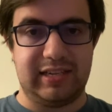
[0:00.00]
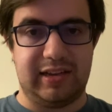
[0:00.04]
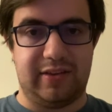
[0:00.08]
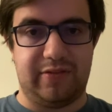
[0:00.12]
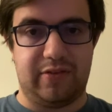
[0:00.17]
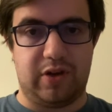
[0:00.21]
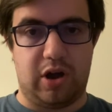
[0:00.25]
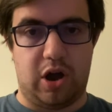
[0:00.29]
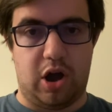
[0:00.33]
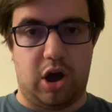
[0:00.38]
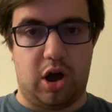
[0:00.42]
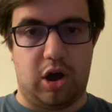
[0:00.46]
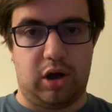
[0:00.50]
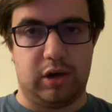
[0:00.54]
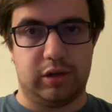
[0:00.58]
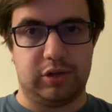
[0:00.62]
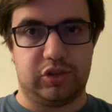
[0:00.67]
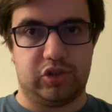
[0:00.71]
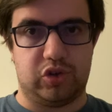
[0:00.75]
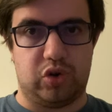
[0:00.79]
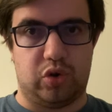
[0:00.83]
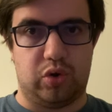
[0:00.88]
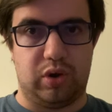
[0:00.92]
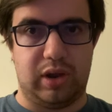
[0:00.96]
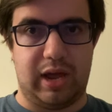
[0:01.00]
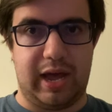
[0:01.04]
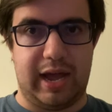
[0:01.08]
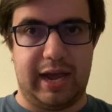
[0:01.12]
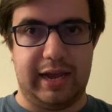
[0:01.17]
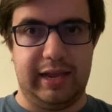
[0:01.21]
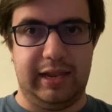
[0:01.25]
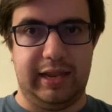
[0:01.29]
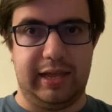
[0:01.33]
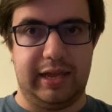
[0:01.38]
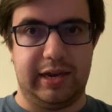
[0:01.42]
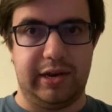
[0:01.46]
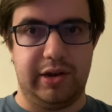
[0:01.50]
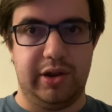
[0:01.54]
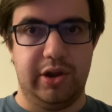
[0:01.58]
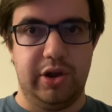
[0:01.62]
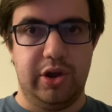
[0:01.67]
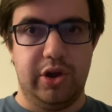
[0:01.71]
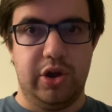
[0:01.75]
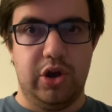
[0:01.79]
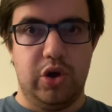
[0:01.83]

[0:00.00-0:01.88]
of Kong Skull Island,